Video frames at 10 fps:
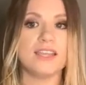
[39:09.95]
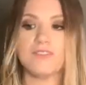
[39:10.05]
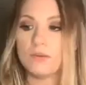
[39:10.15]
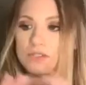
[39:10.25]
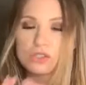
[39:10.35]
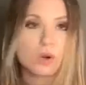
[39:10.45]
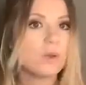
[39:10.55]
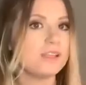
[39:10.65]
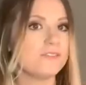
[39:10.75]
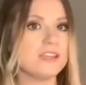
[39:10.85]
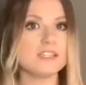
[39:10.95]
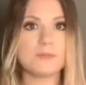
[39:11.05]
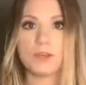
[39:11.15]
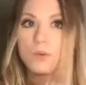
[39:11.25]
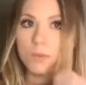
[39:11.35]
If it was scrolling
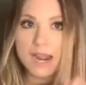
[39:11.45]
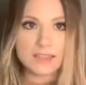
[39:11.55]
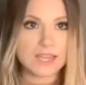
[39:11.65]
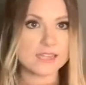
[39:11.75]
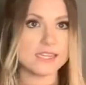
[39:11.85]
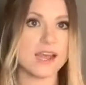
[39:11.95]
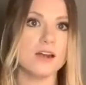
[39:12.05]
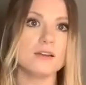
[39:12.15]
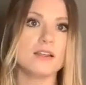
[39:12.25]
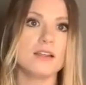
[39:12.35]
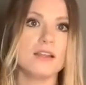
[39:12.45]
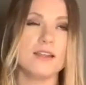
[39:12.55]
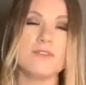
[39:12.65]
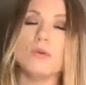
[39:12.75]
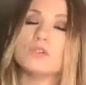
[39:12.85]
Facebook, write that down.
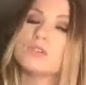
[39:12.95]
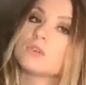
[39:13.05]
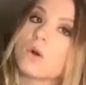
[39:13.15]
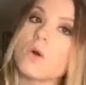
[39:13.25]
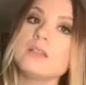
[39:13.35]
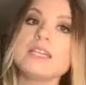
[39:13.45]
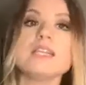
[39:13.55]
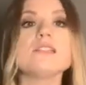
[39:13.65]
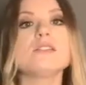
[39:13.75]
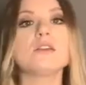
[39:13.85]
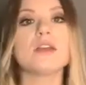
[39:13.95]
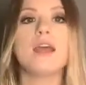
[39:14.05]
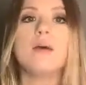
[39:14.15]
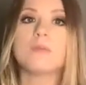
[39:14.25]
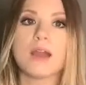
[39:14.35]
If it was scrolling
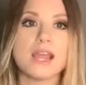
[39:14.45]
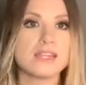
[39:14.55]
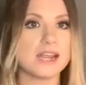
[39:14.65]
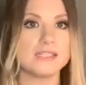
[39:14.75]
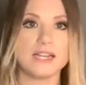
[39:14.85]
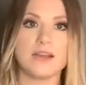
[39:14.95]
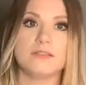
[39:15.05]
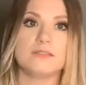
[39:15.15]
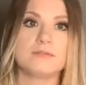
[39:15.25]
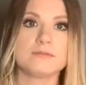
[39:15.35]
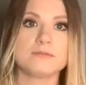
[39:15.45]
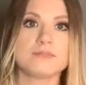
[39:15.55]
Instagram, write that down.